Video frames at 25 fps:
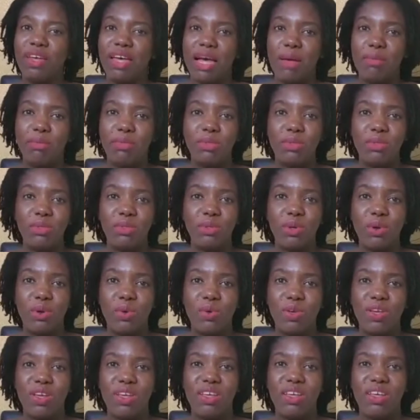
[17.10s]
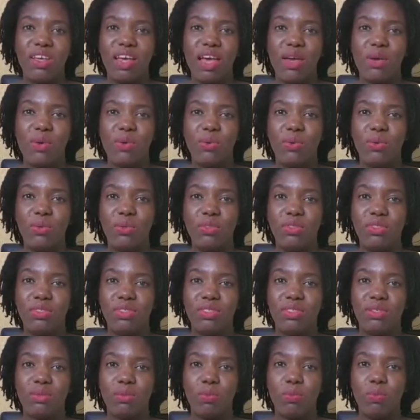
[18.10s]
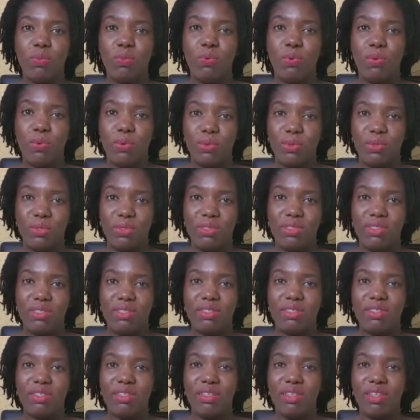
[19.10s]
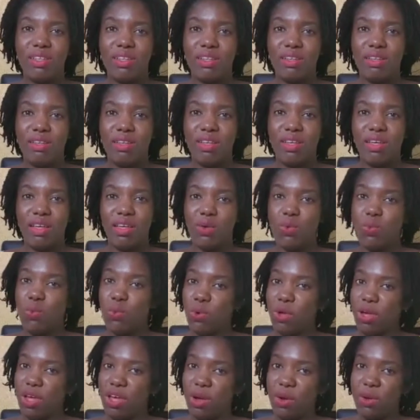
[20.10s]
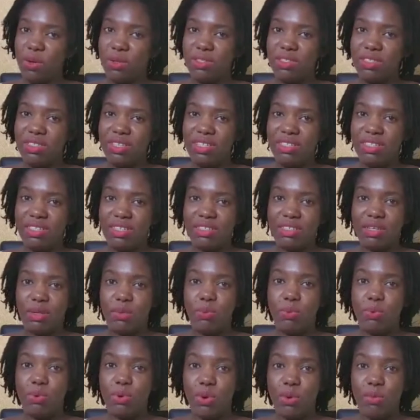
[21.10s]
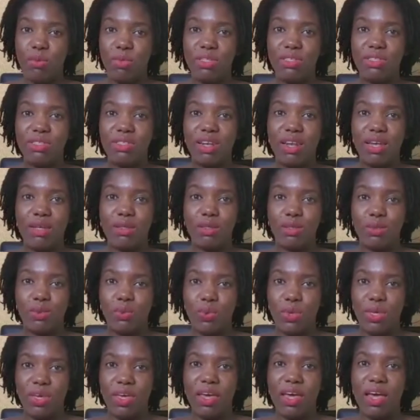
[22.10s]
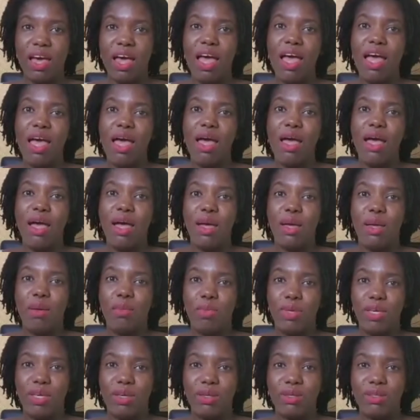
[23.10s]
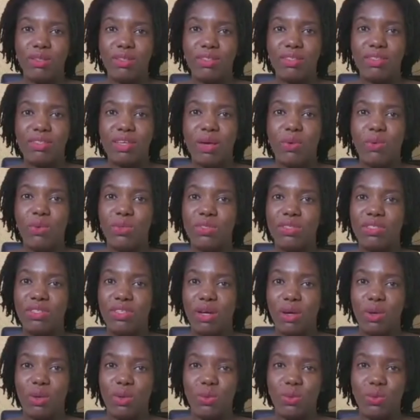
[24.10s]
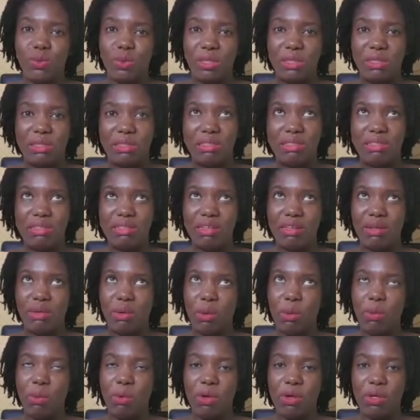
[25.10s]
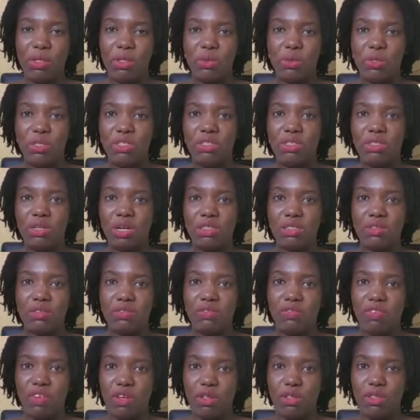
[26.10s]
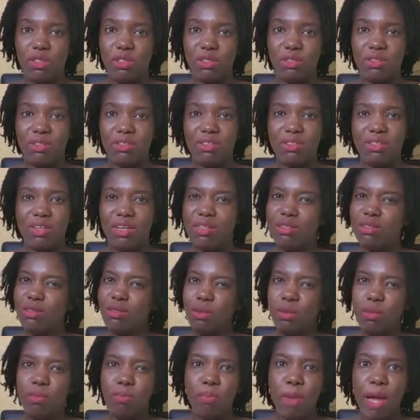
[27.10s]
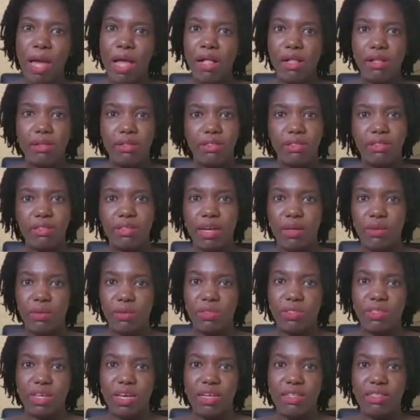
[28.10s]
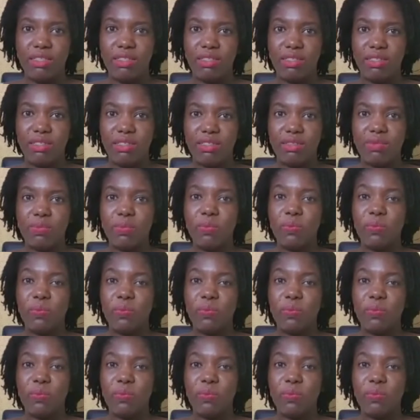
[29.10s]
I'm so sorry I couldn't post a content as I promised last week because I was down with upper respiratory tract infection and some mild sinusitis.